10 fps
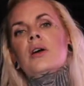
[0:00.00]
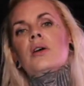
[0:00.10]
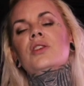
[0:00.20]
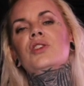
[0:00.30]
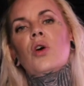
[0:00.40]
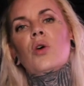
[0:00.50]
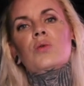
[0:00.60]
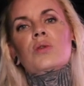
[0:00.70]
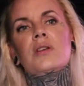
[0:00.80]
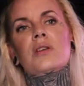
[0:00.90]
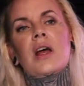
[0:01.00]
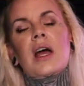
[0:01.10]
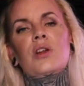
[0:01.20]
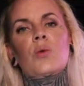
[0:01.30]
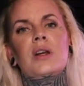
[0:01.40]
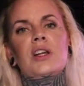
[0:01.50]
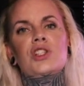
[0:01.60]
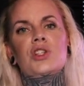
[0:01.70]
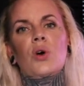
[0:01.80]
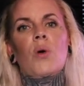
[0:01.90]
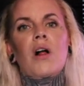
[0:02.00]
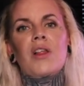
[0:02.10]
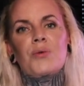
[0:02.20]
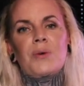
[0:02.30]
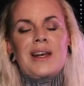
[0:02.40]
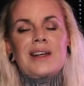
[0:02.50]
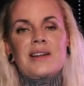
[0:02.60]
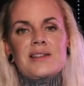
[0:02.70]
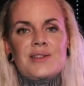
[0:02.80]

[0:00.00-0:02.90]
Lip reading: I don't want to show all the redness